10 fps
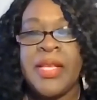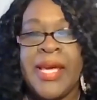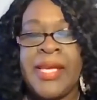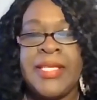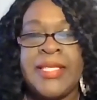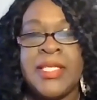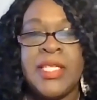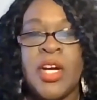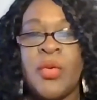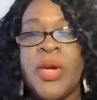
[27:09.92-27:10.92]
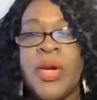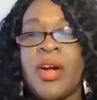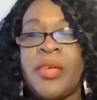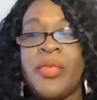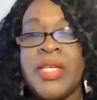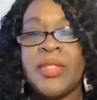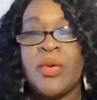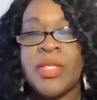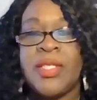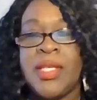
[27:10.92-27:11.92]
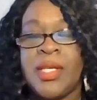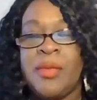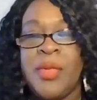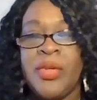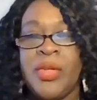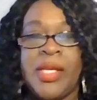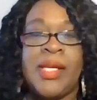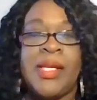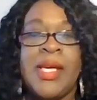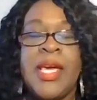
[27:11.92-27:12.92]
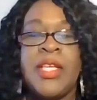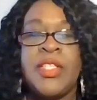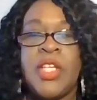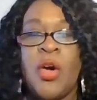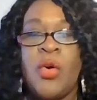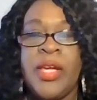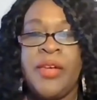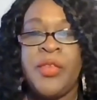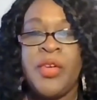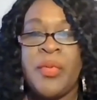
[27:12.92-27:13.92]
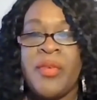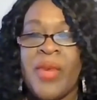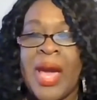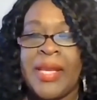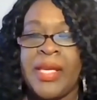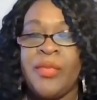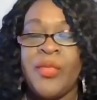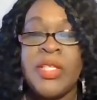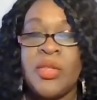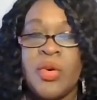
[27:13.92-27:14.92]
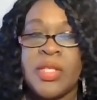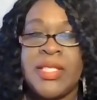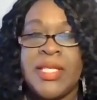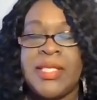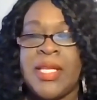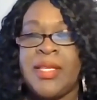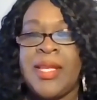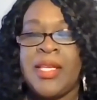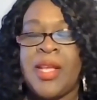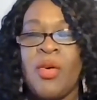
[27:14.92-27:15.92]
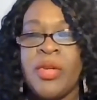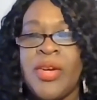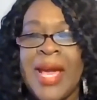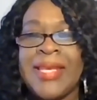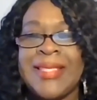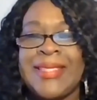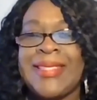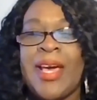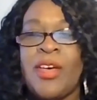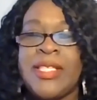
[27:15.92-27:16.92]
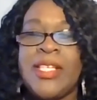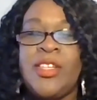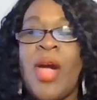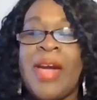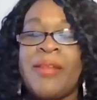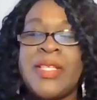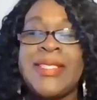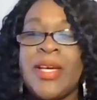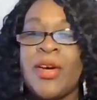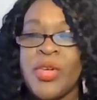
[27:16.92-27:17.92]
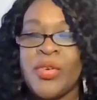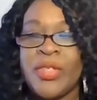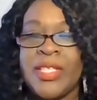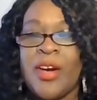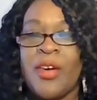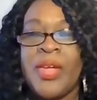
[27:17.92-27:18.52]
the ladies is, look, we are a resource to the community. So if you're providing resources, and you're not the salesy, you don't have to sell yourself.